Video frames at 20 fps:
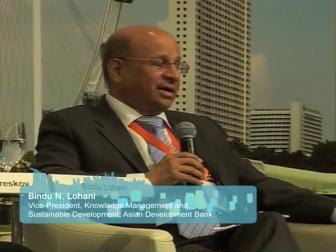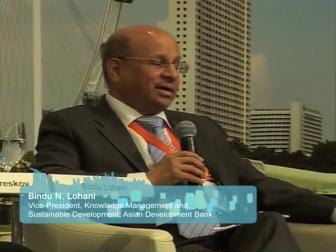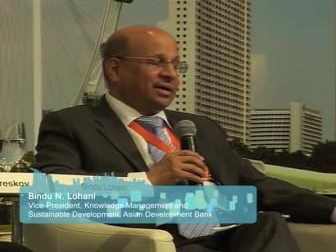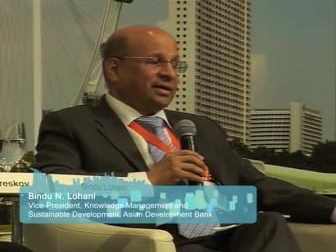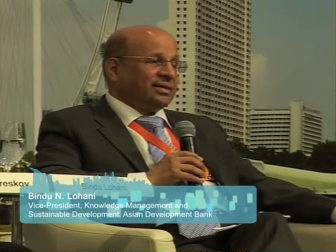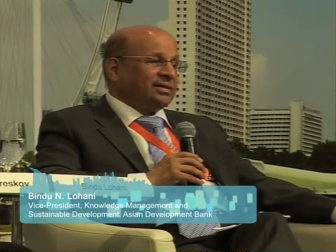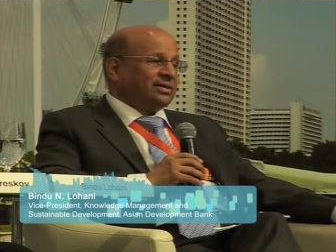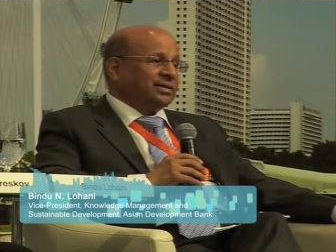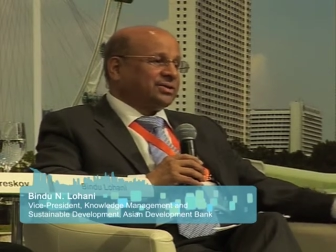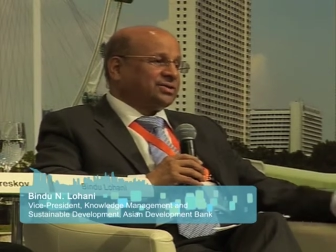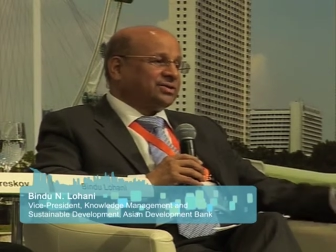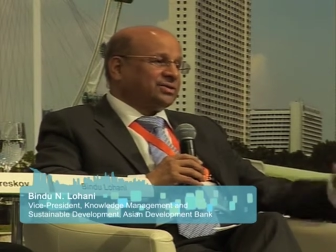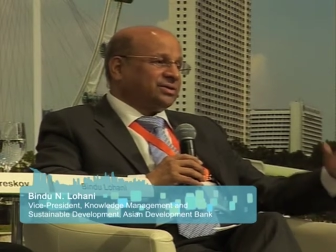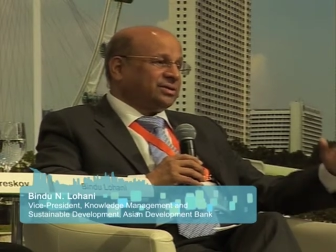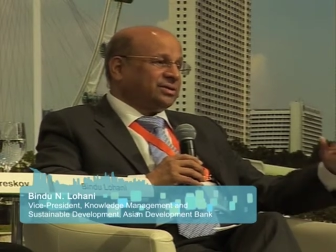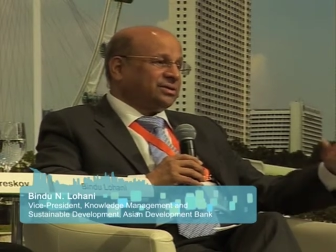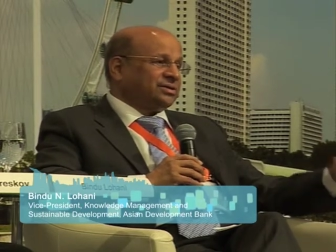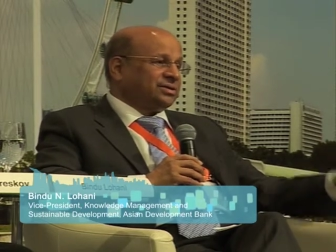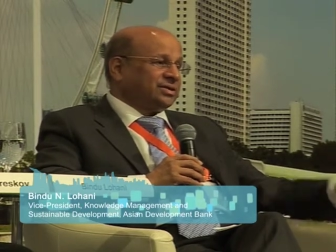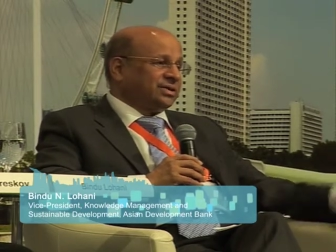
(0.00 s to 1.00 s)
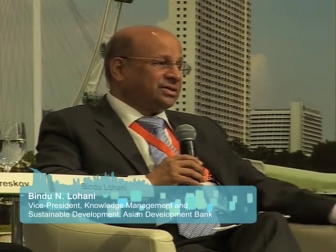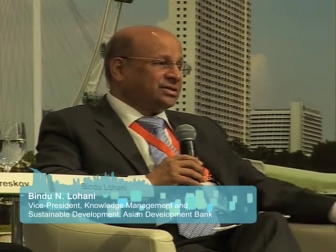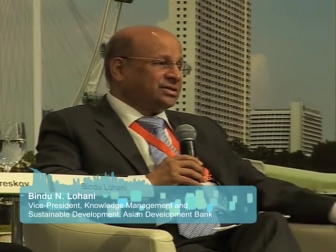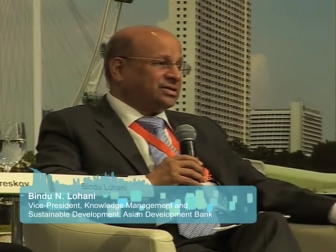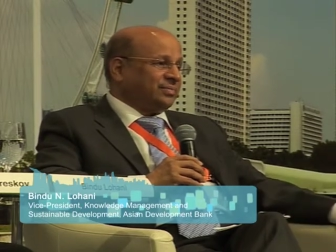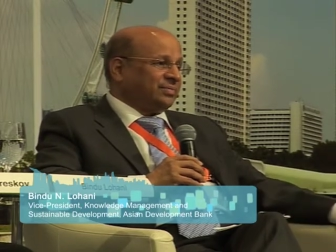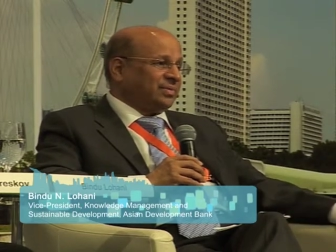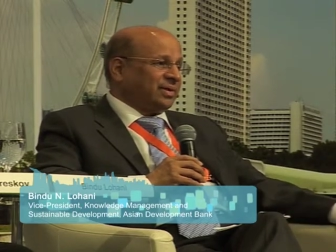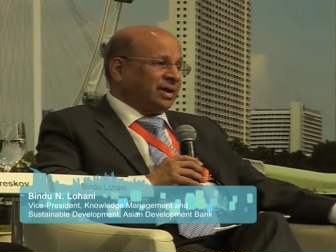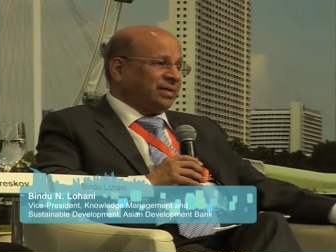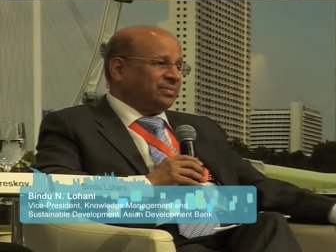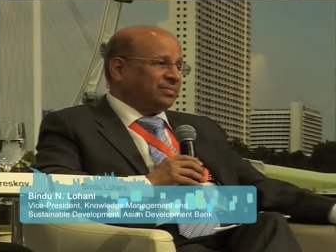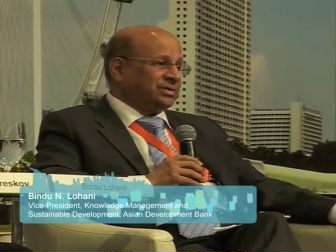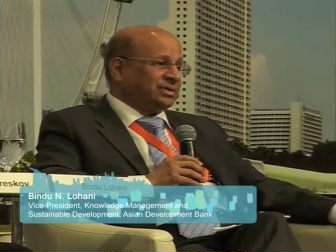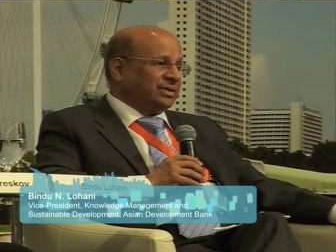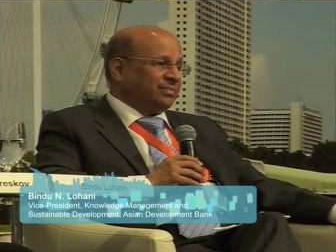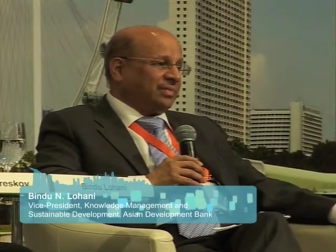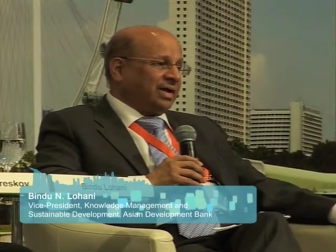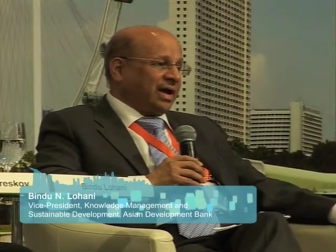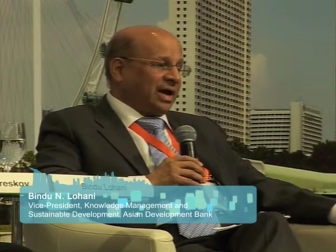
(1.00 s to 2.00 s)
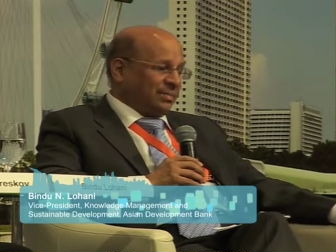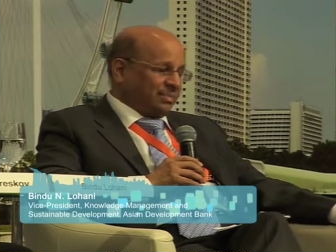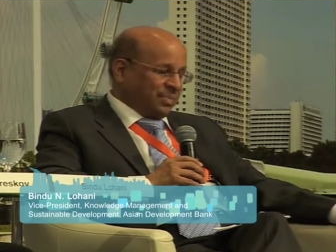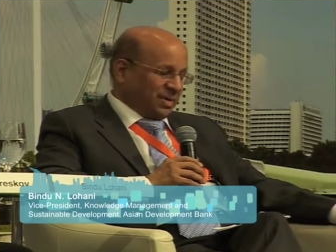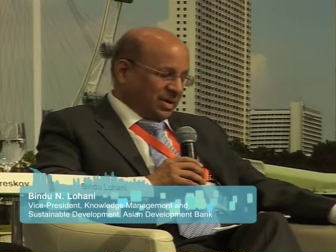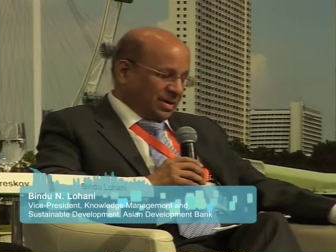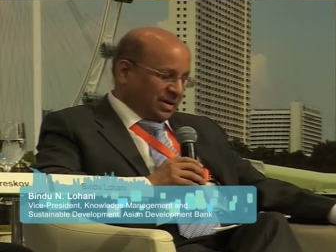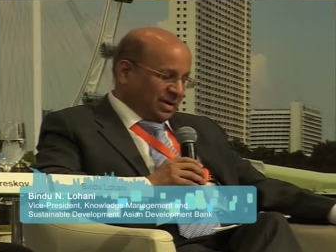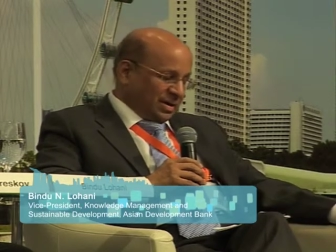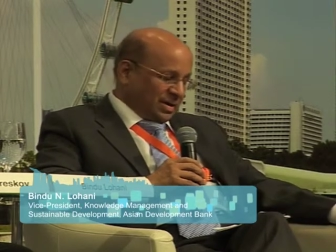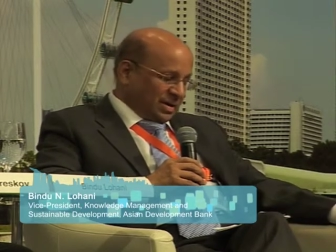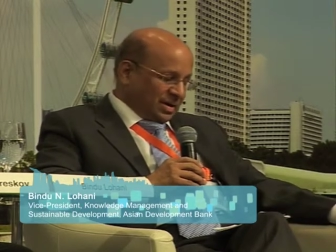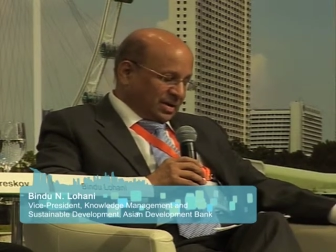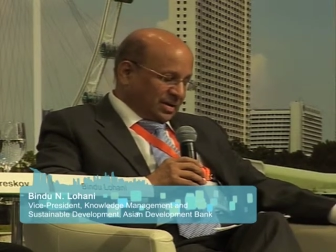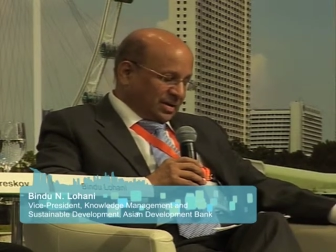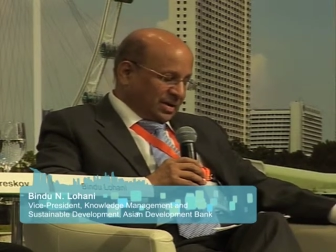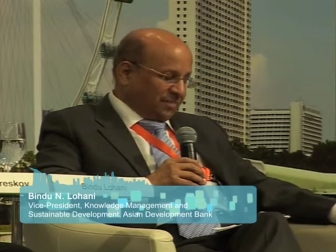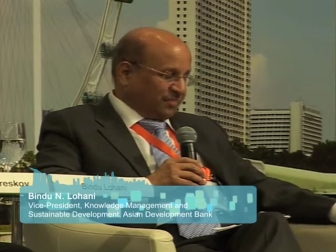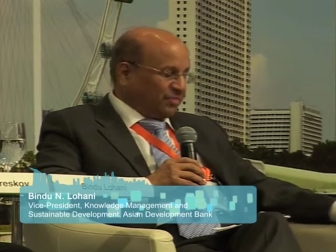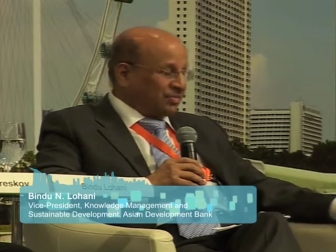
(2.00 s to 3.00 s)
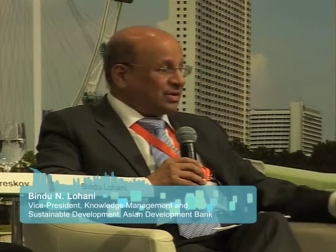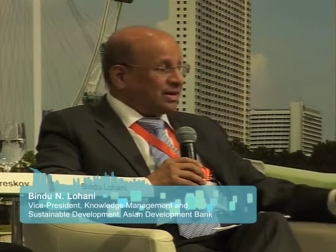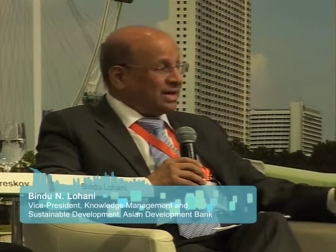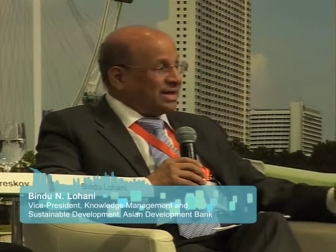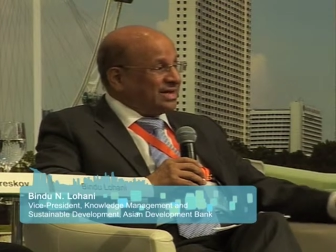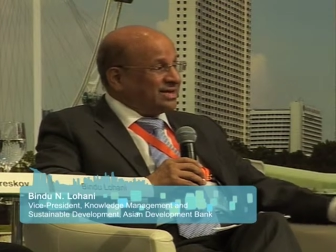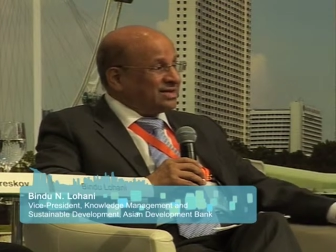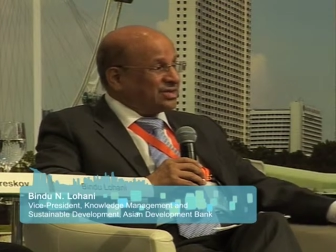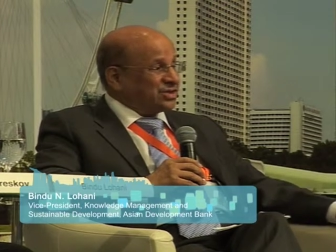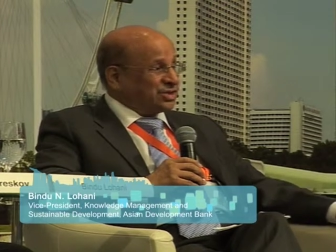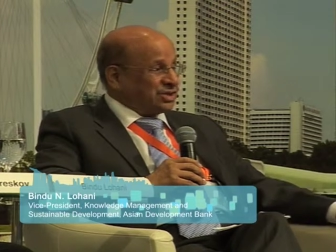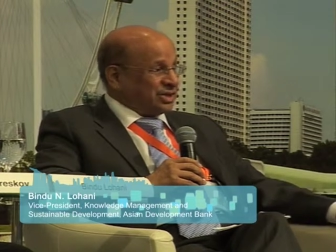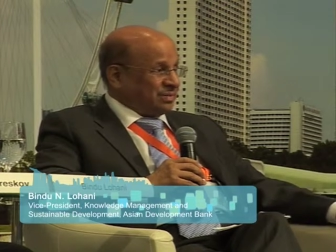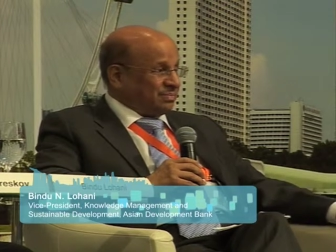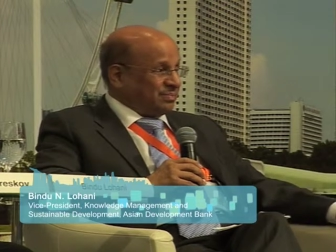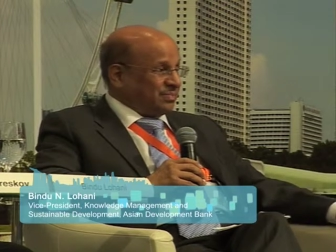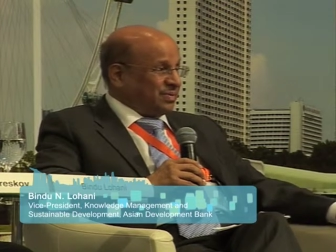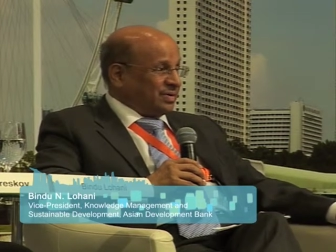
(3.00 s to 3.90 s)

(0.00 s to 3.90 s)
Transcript: in this uh, city seminar, which I'm happy, therefore the leadership